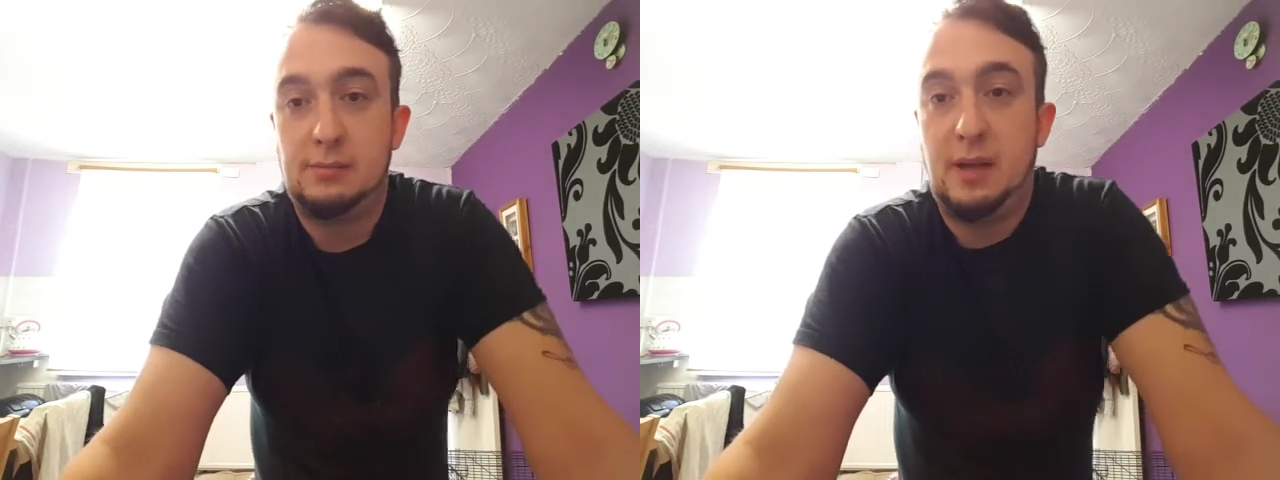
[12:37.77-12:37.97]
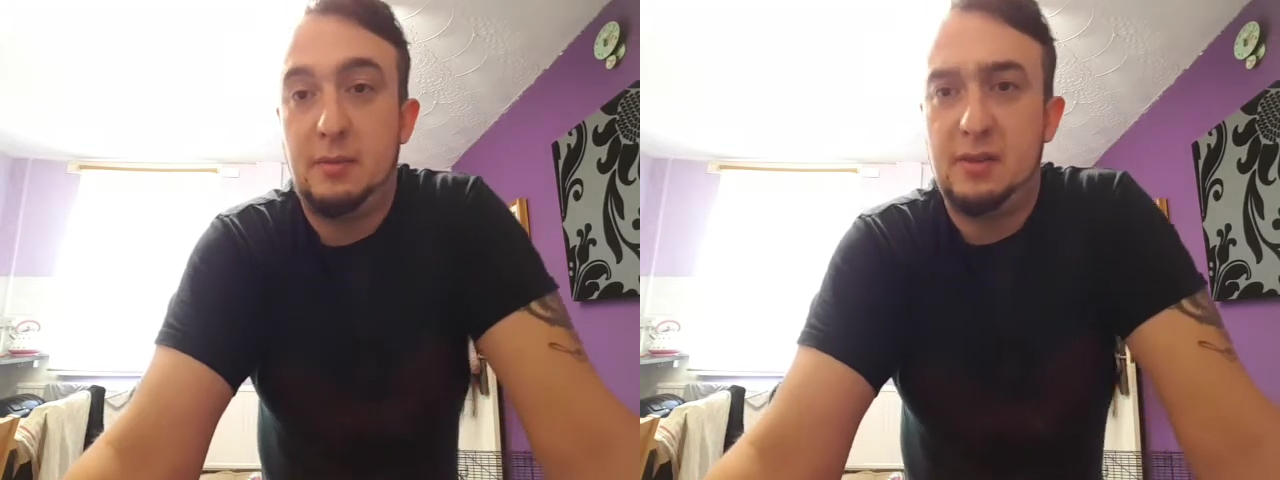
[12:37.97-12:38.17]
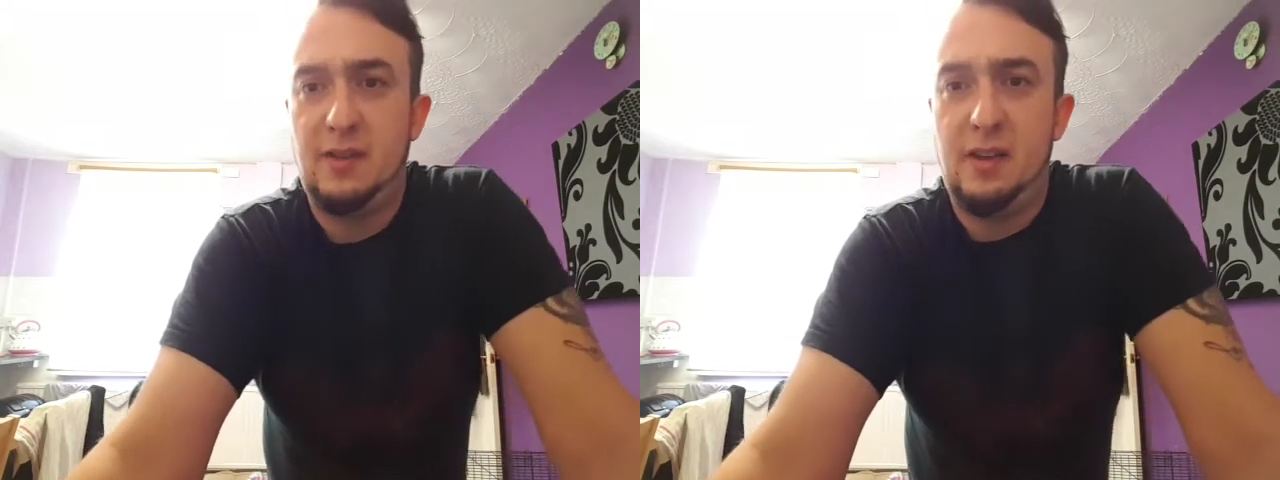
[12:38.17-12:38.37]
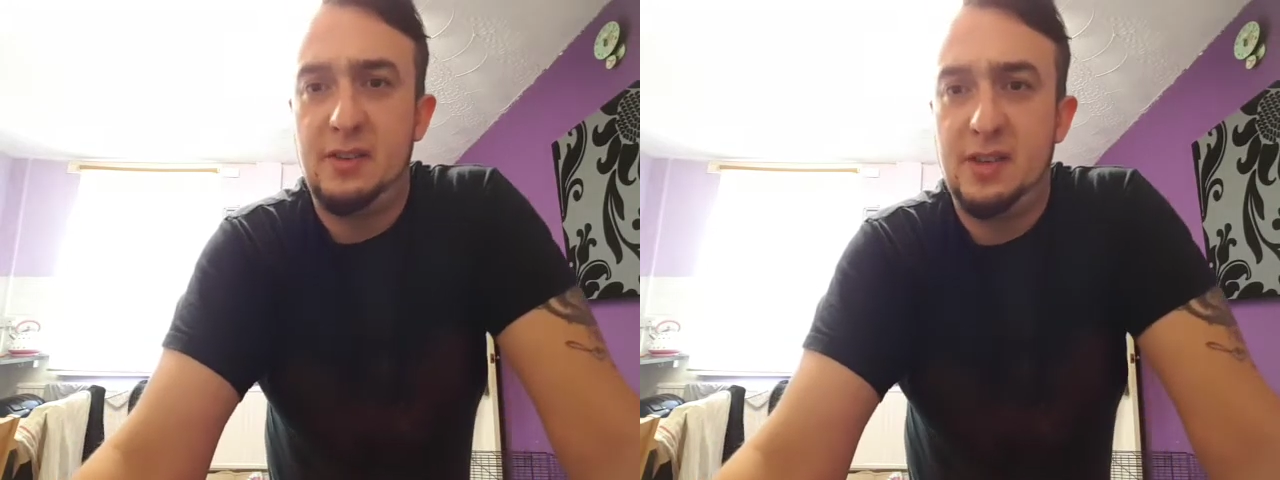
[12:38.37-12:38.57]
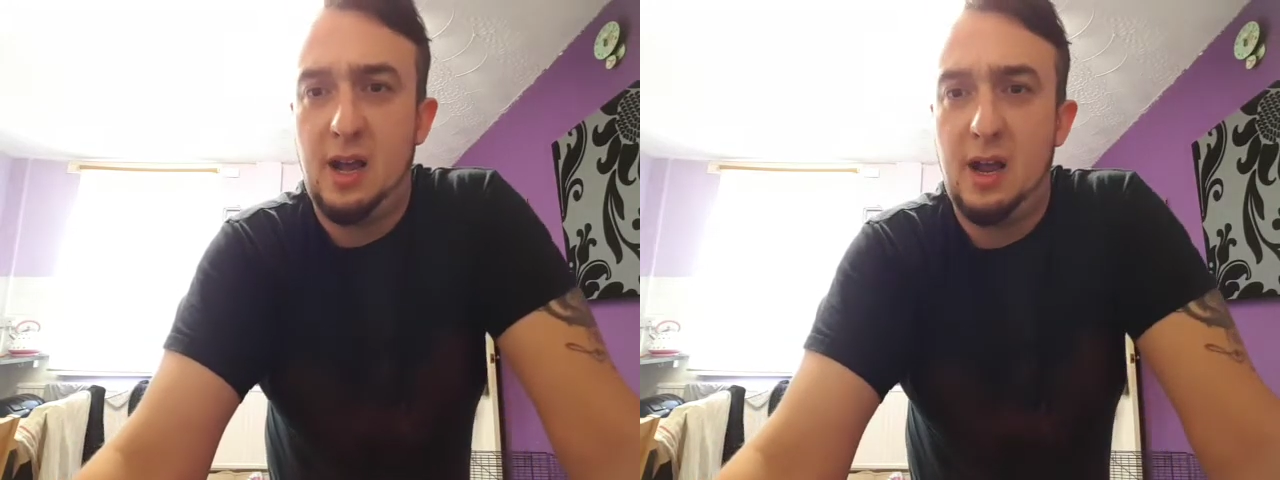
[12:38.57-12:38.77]
be able to find the
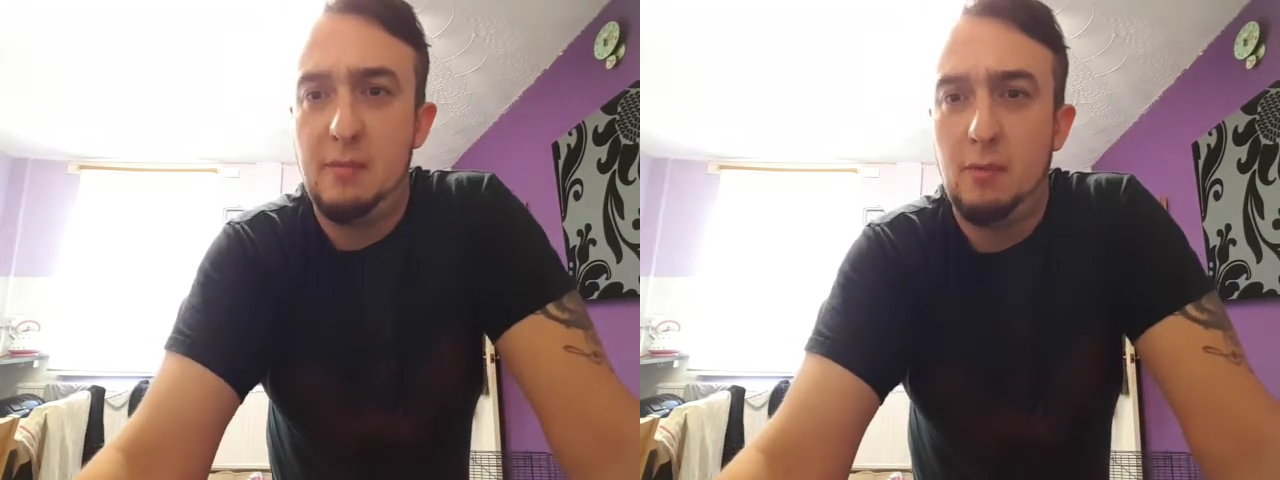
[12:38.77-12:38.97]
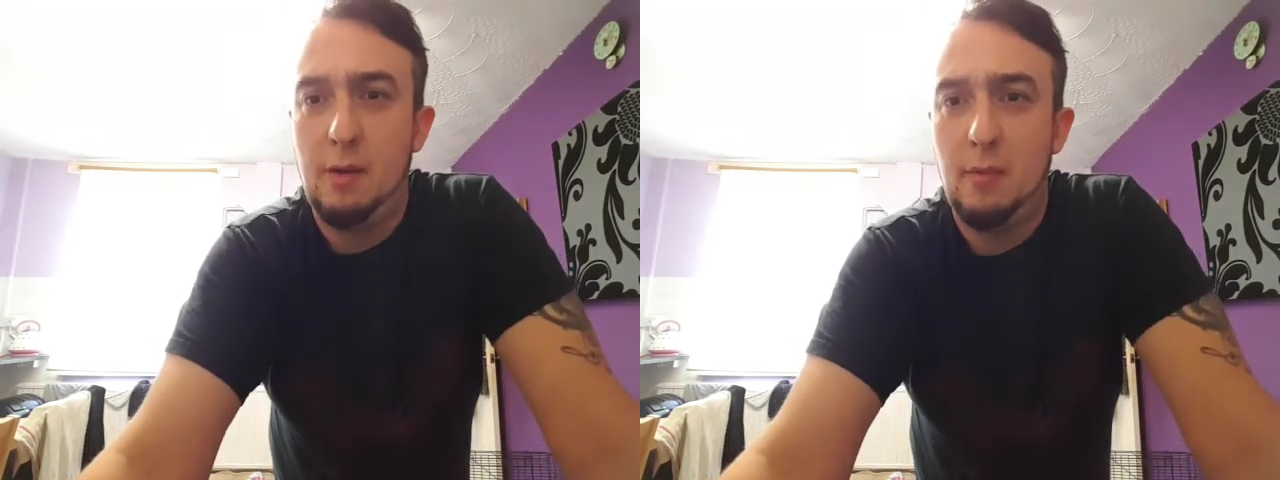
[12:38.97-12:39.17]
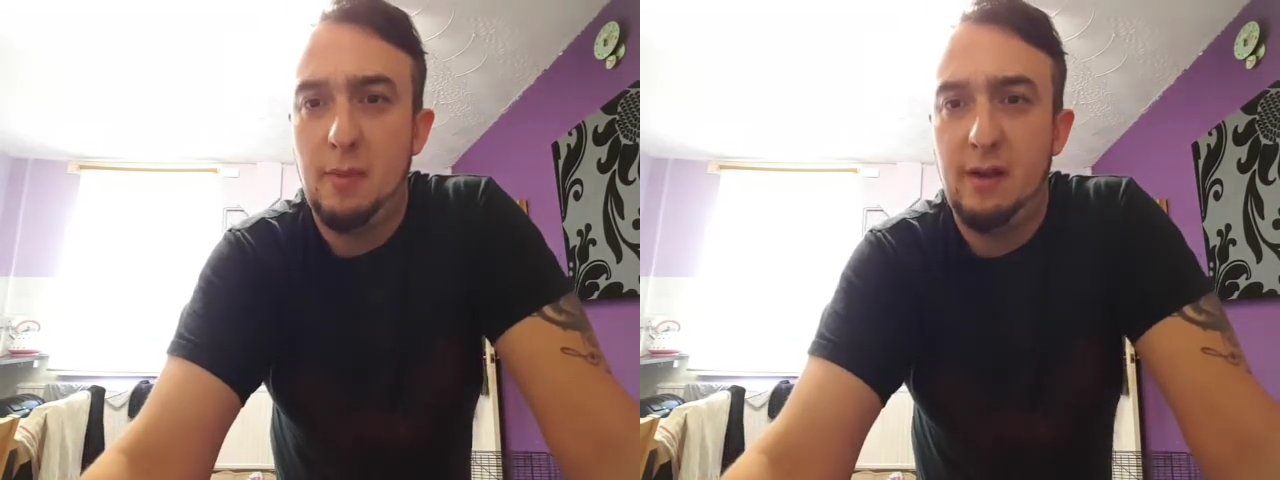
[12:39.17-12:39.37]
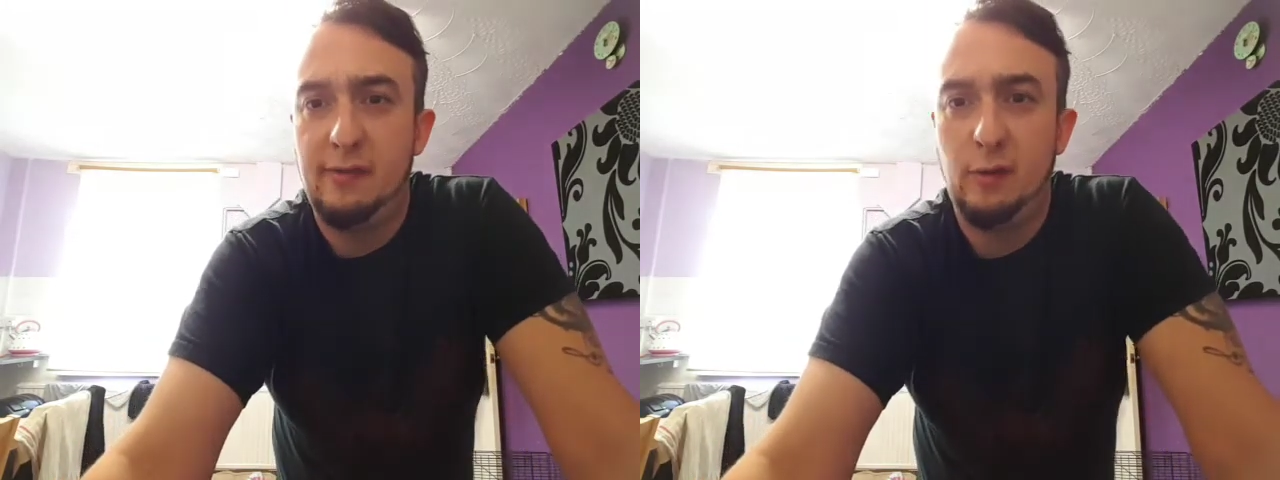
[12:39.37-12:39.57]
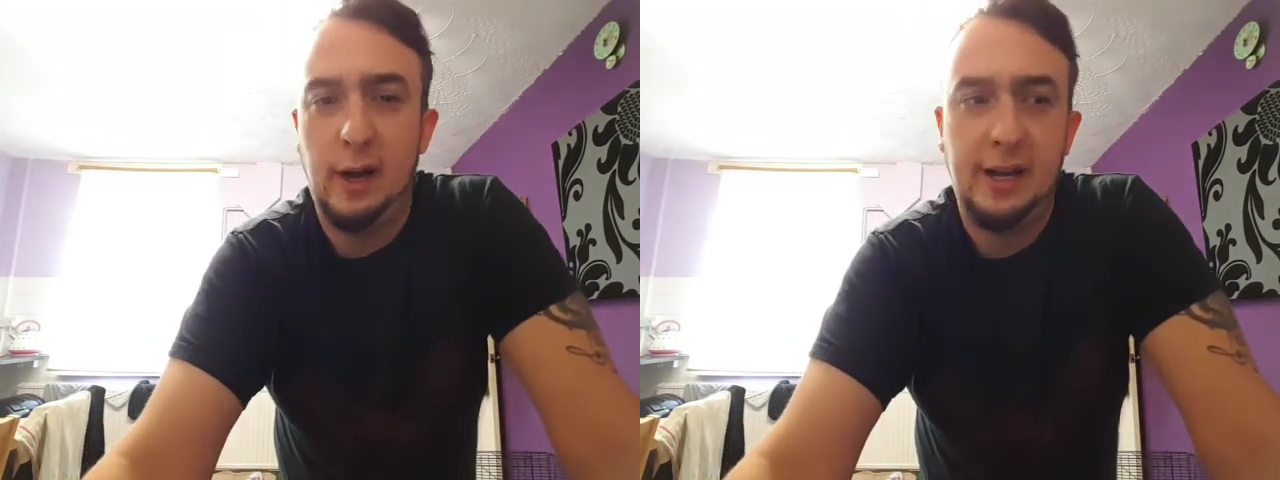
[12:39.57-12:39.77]
time when we're both
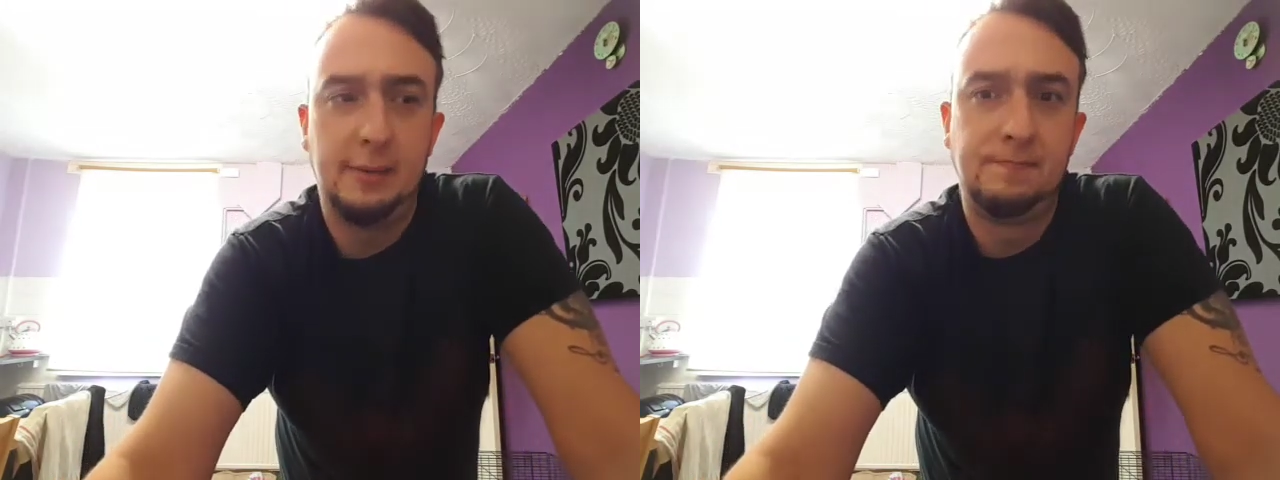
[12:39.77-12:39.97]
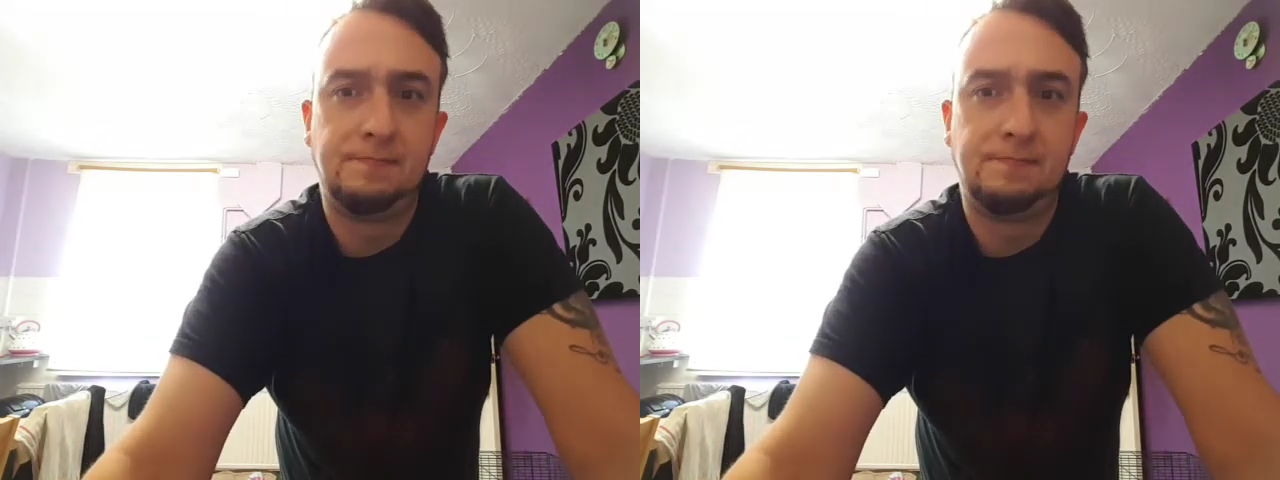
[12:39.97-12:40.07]
free